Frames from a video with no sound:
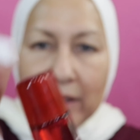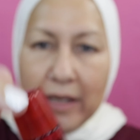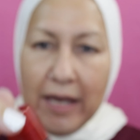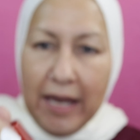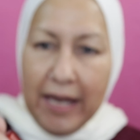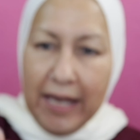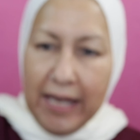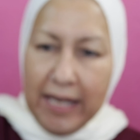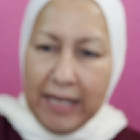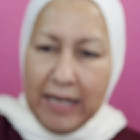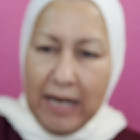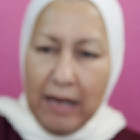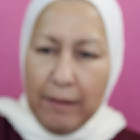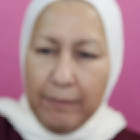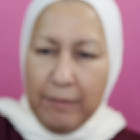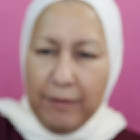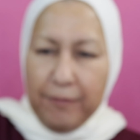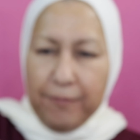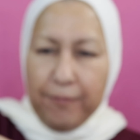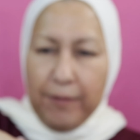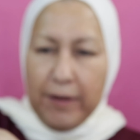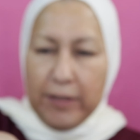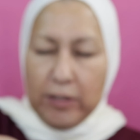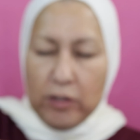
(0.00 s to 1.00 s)
Okay, and I'm
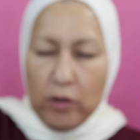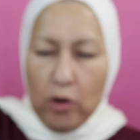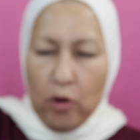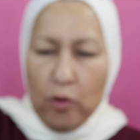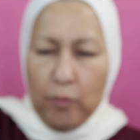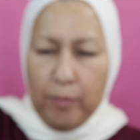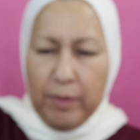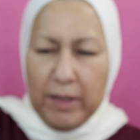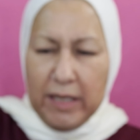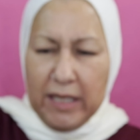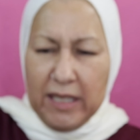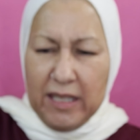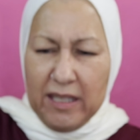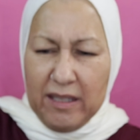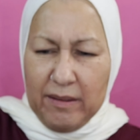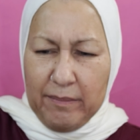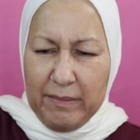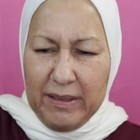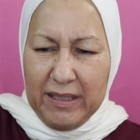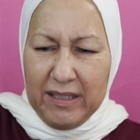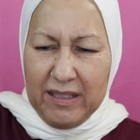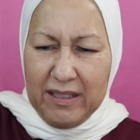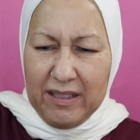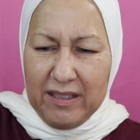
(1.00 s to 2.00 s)
afraid to open it. It
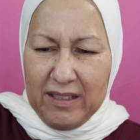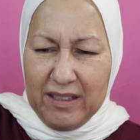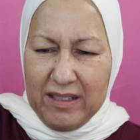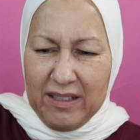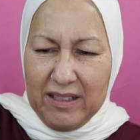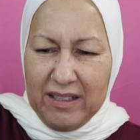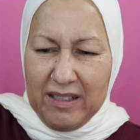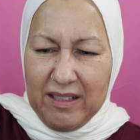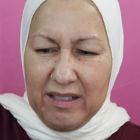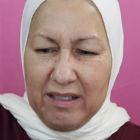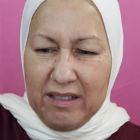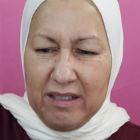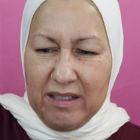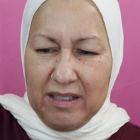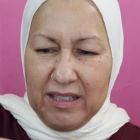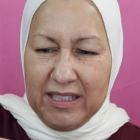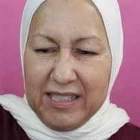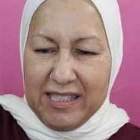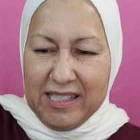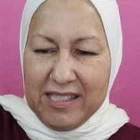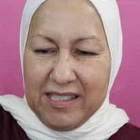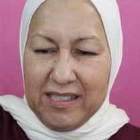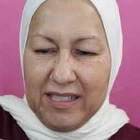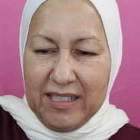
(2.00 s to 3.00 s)
might,
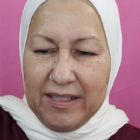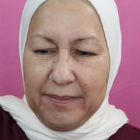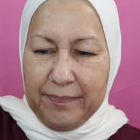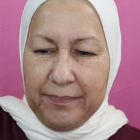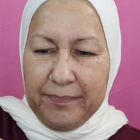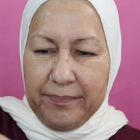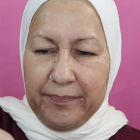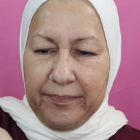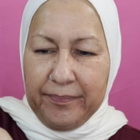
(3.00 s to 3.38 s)
let's see.